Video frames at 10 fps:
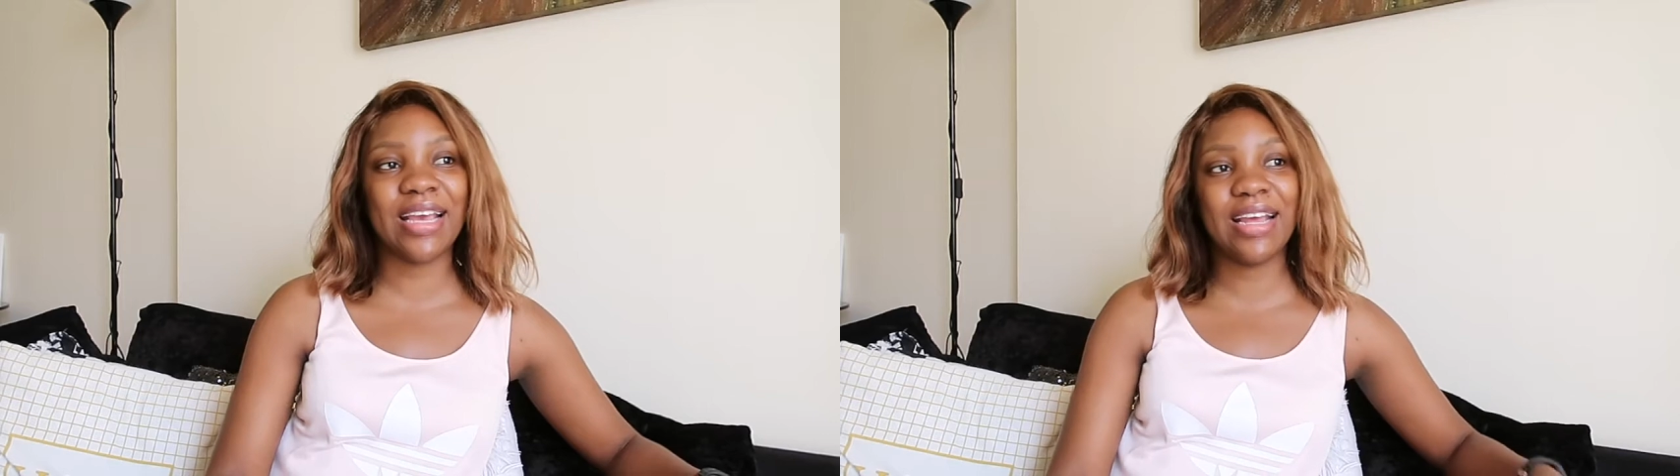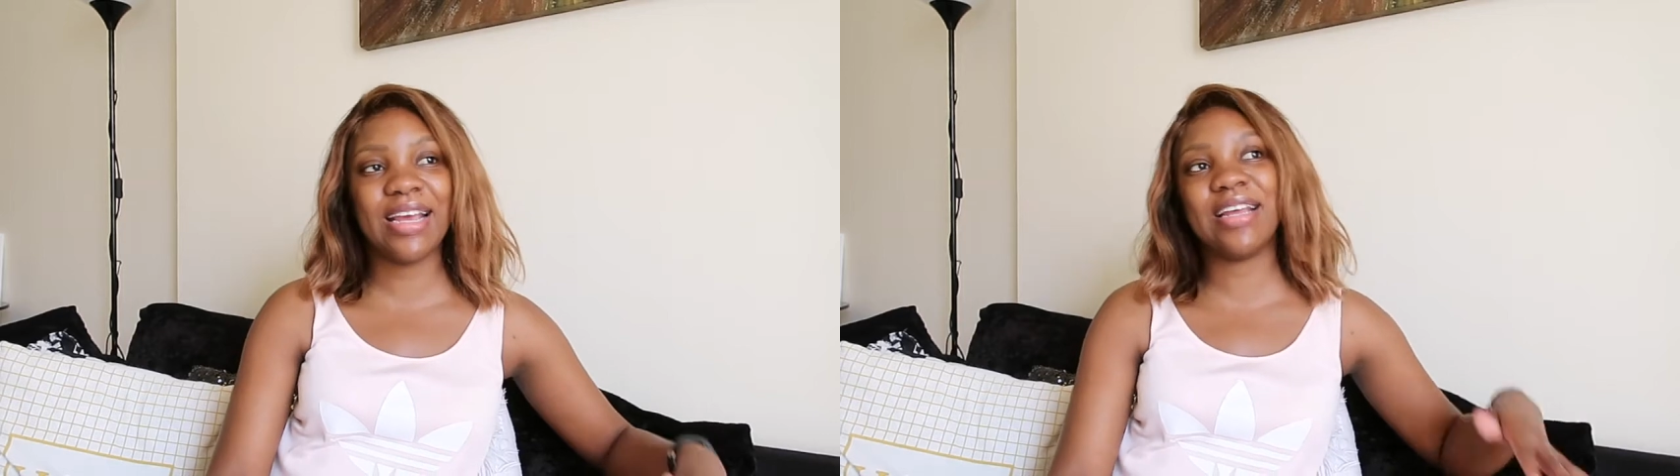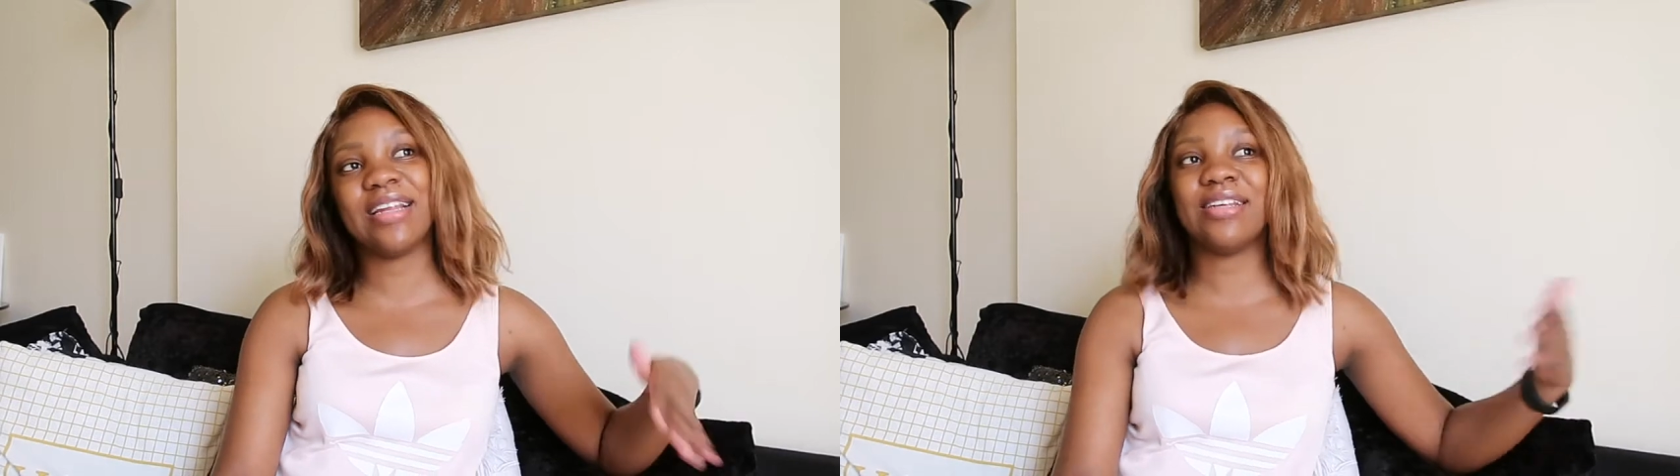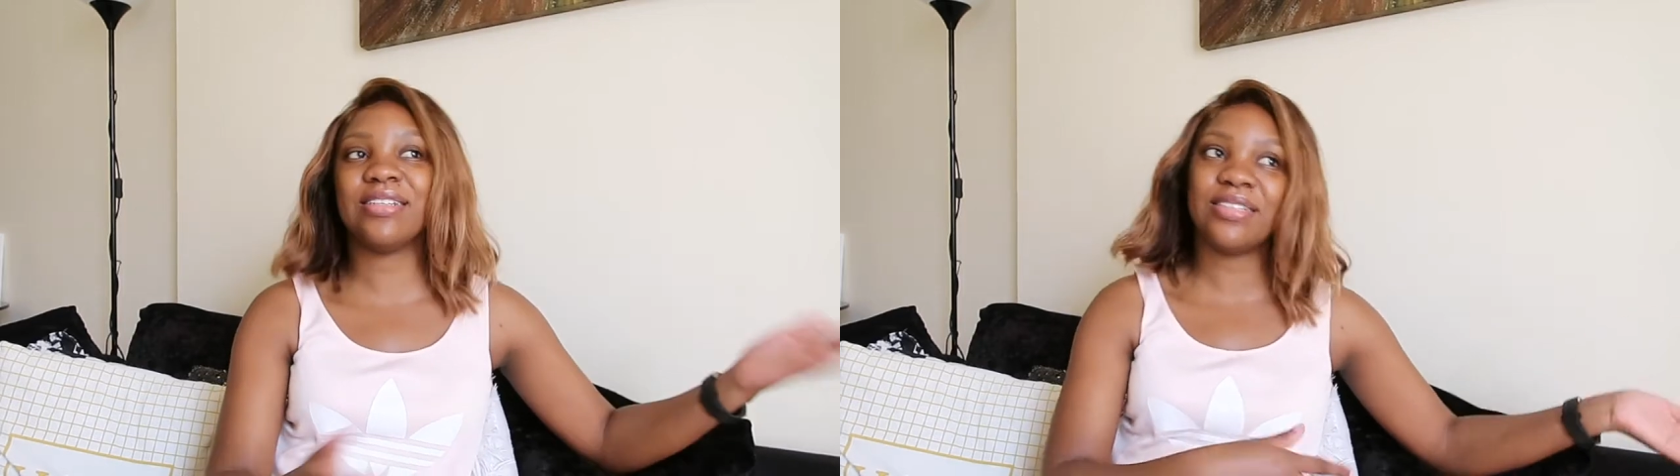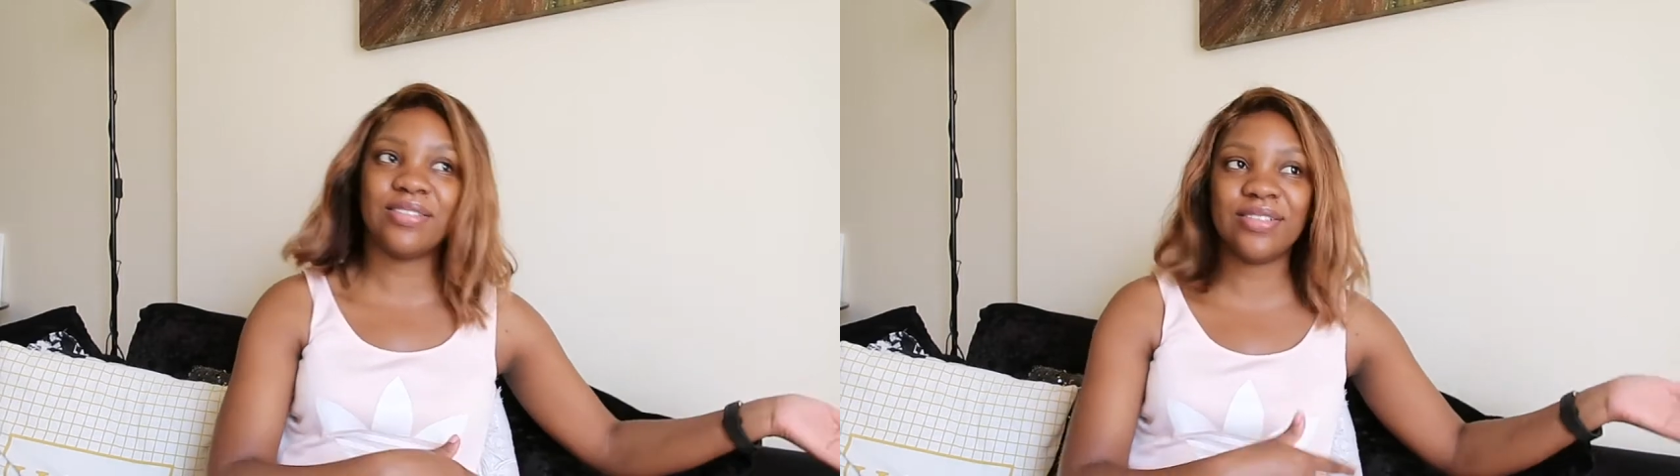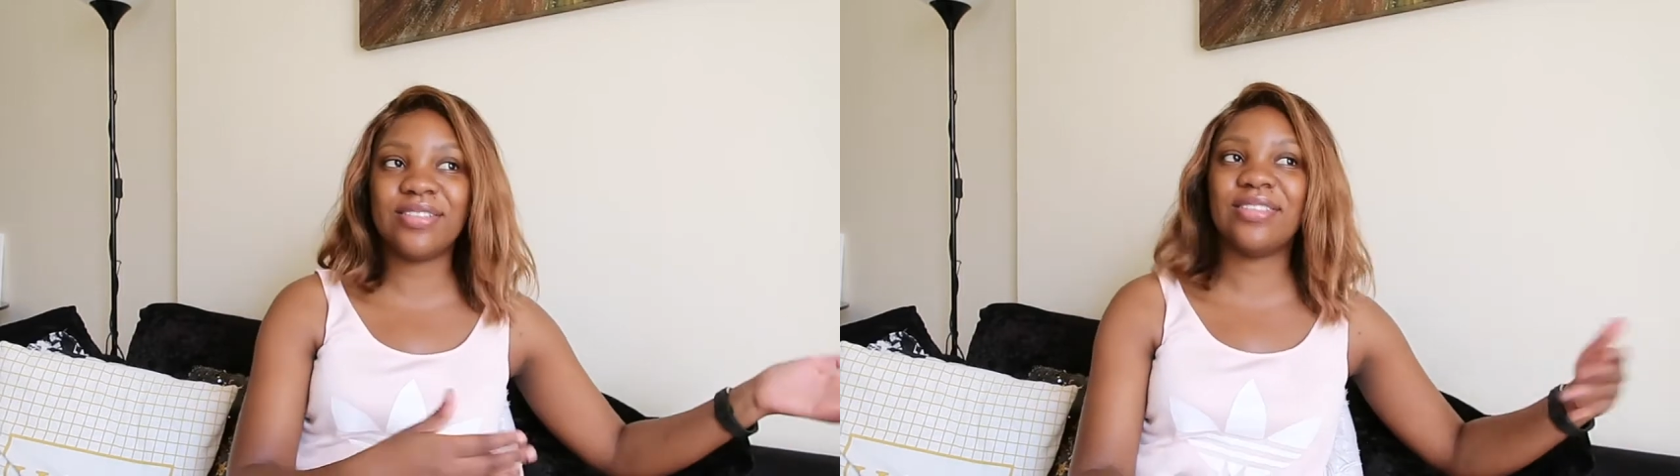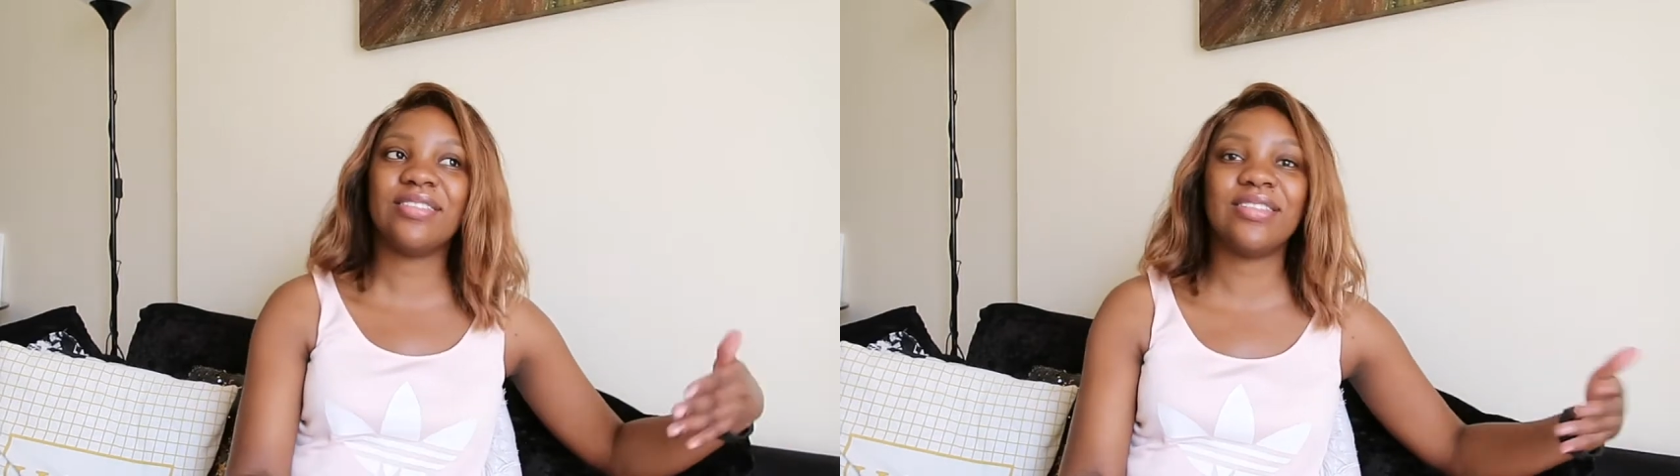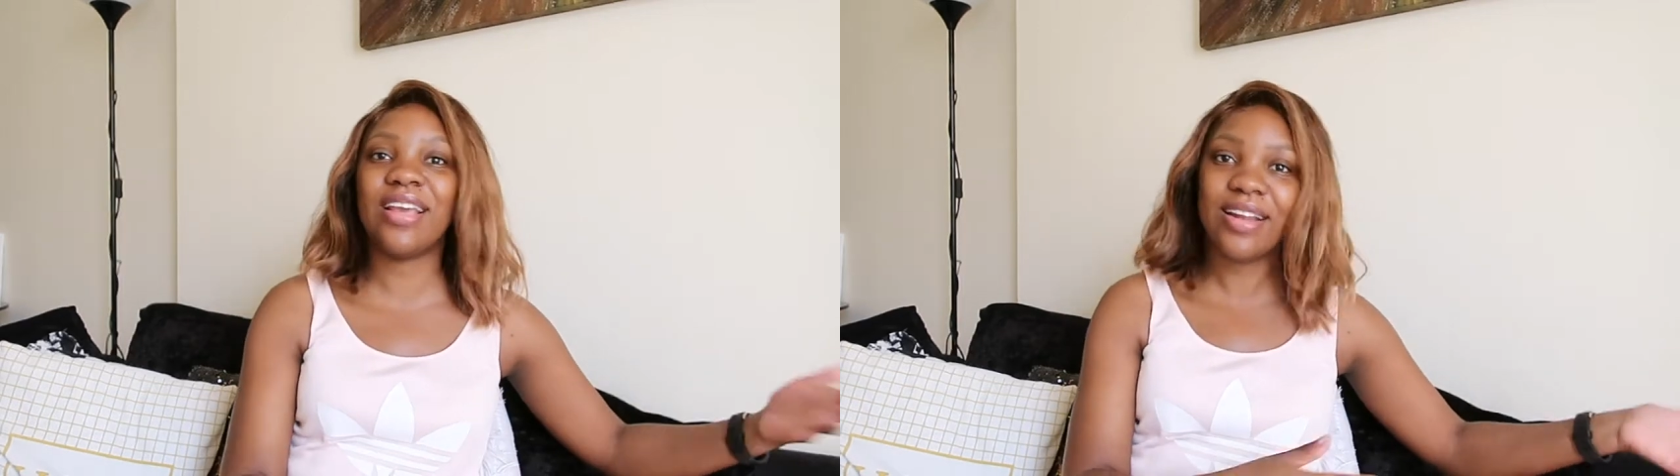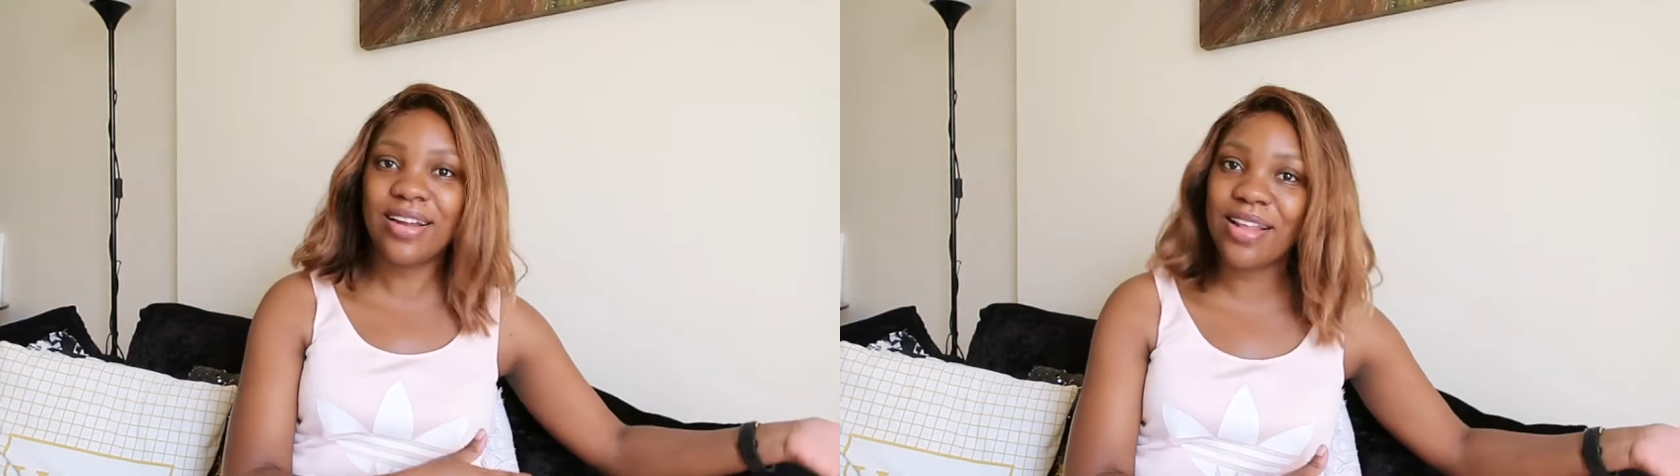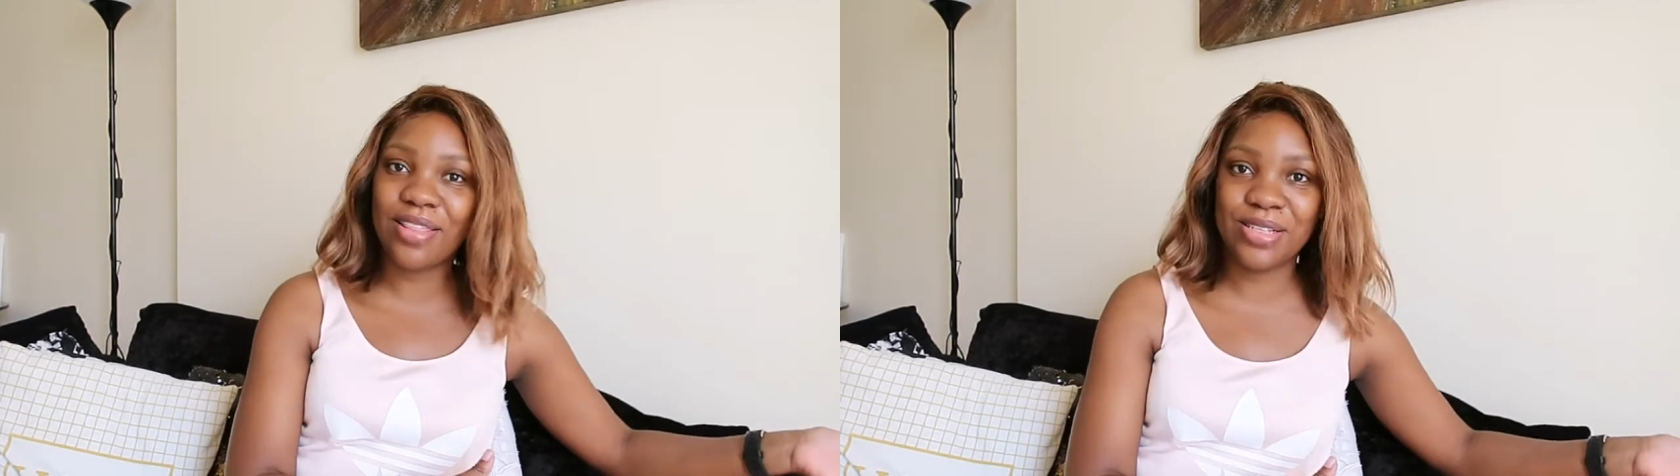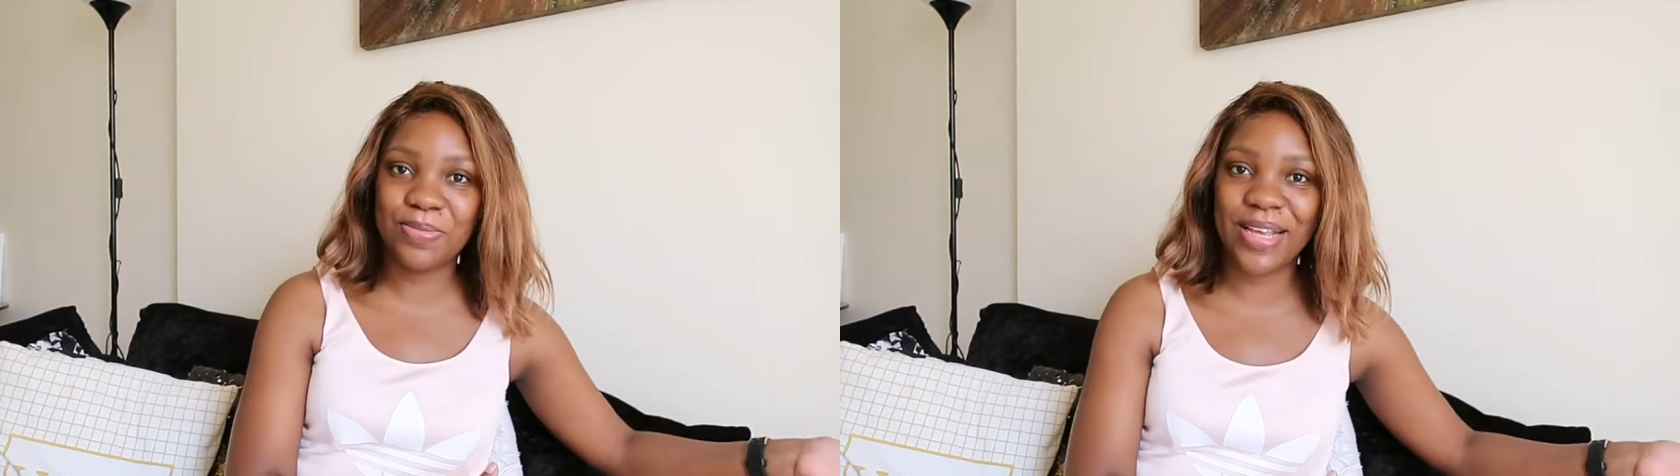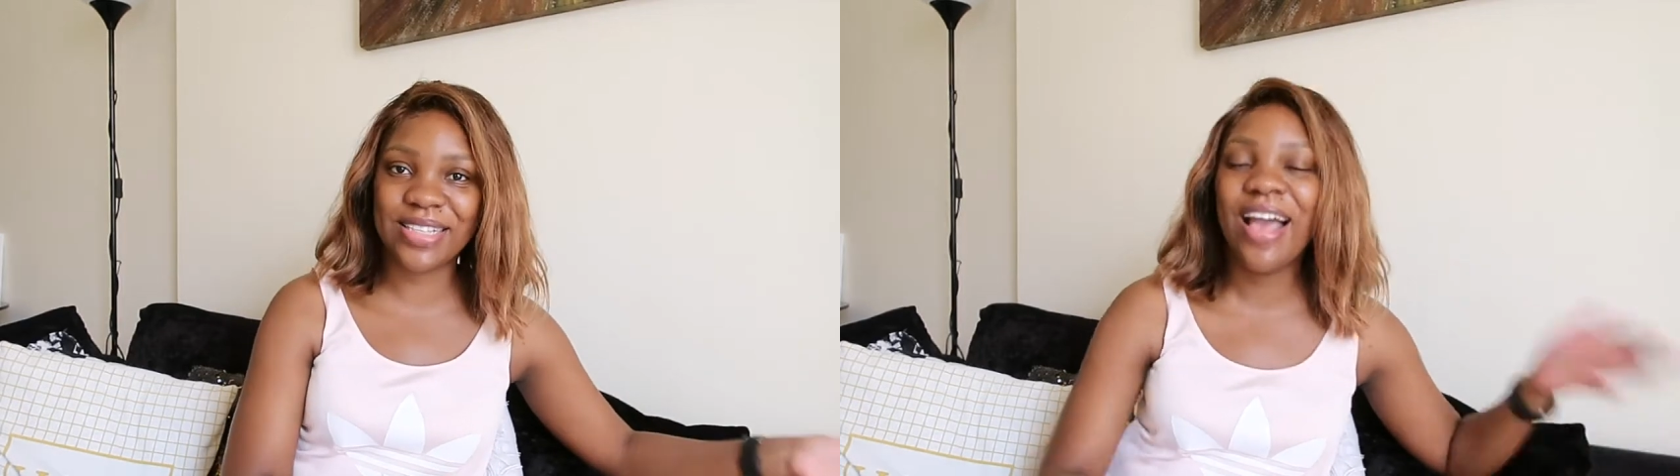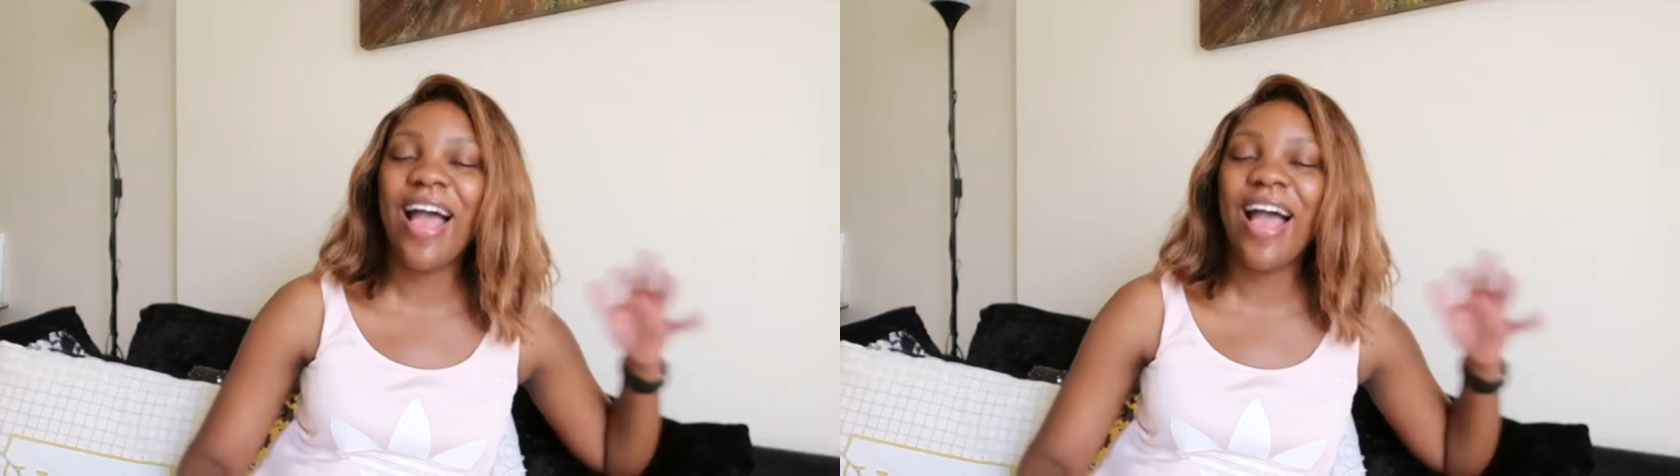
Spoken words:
in another space.